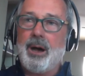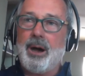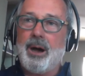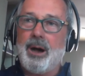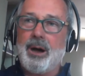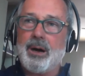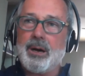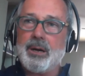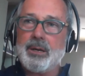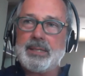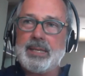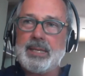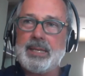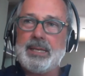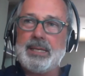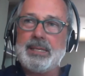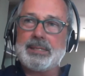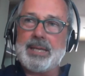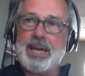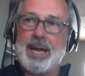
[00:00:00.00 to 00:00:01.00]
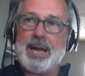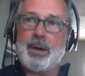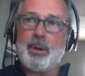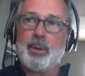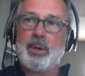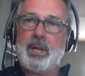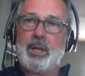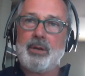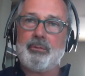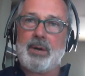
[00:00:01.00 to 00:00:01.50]
are these
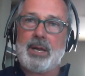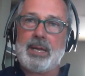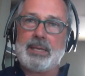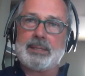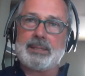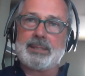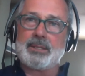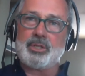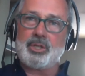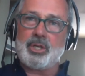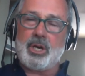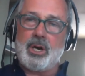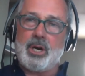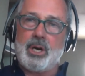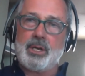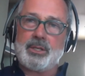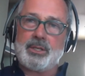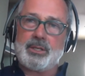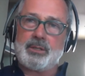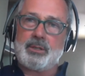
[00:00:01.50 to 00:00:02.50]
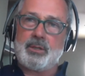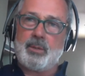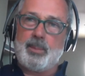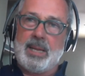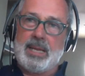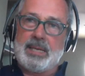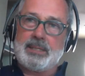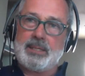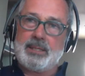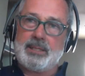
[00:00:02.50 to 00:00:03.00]
hourly rates charged
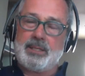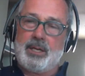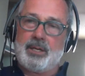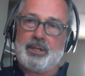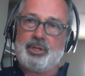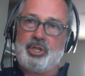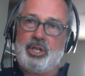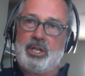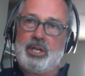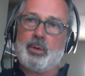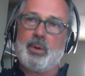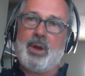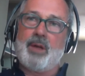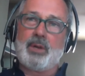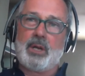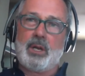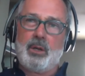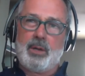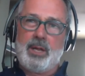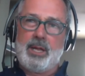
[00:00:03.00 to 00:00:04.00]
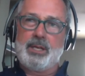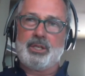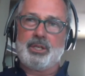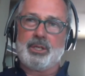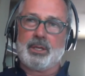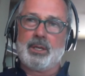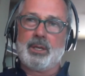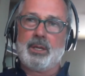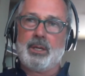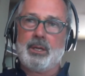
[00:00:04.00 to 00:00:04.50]
dependent on geographic
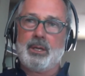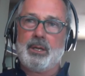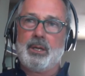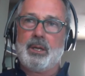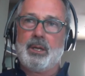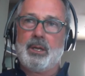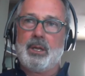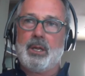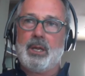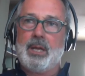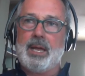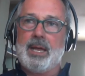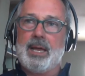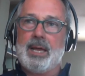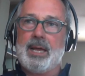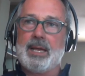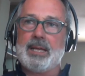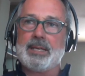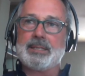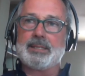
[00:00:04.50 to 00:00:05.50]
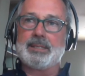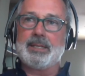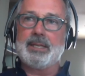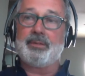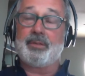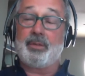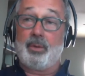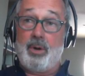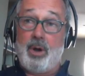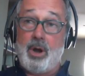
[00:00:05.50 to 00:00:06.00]
location? And if
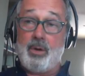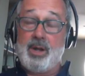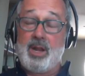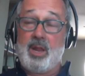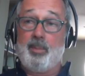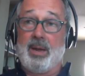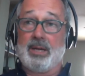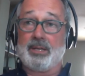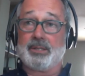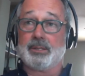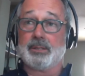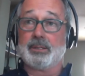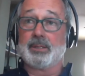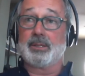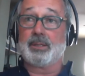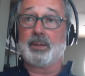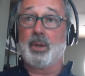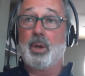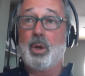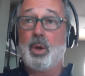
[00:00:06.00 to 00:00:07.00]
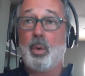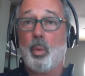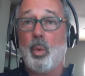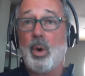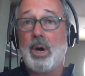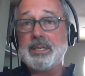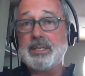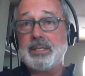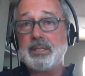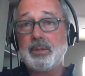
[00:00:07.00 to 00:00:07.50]
there are any patterns,
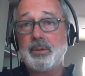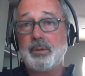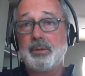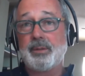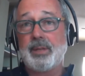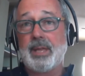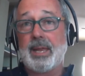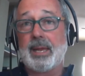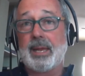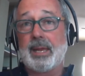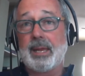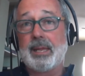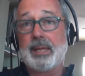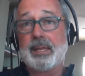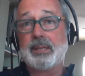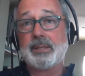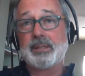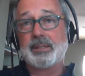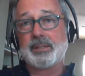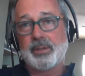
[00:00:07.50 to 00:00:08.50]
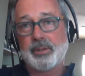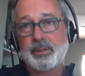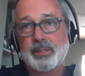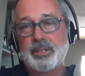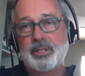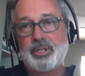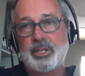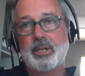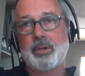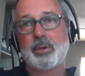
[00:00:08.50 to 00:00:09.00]
why do you think
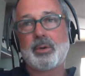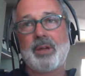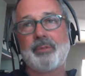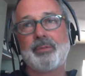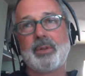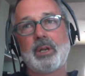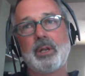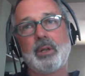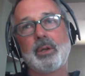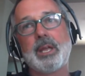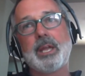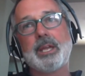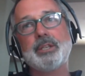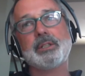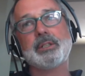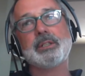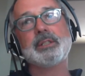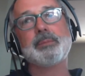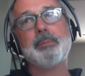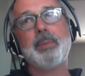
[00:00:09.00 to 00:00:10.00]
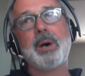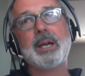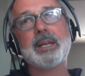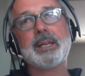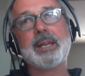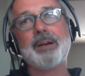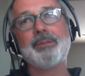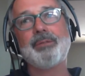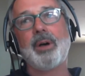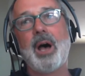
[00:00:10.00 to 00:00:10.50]
certain geographic locations might
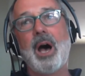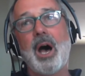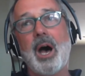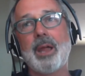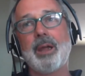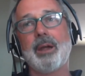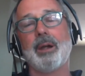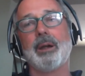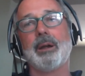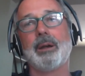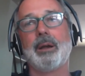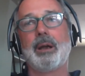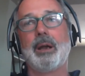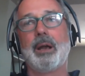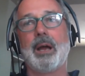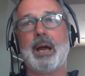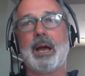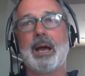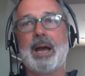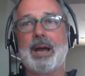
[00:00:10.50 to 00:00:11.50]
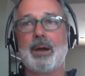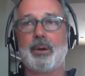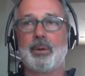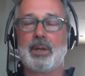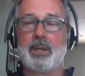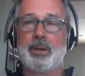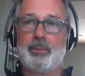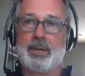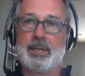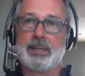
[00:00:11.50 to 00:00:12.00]
have higher
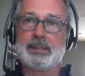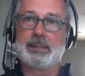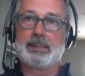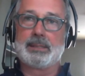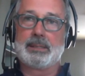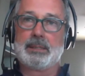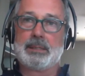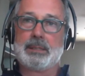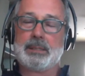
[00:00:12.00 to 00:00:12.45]
hourly rates?